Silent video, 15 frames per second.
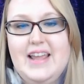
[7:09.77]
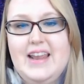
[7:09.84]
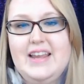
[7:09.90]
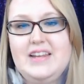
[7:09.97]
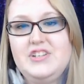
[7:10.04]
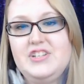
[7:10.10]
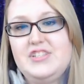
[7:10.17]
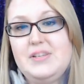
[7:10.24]
and
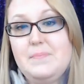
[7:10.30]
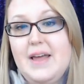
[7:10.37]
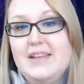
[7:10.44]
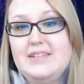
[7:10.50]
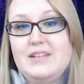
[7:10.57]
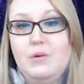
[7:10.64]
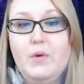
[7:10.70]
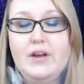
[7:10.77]
it just
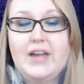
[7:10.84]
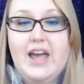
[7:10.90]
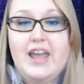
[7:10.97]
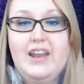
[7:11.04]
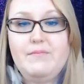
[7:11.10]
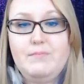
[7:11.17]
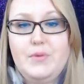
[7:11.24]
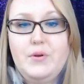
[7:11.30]
depends on what kind
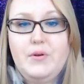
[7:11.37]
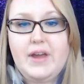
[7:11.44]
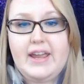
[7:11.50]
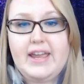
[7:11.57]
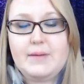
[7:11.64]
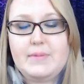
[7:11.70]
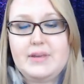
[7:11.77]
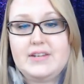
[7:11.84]
of mood
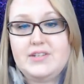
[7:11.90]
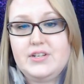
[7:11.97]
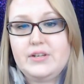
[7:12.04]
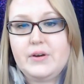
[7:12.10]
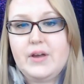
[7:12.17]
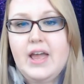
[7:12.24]
I am in too.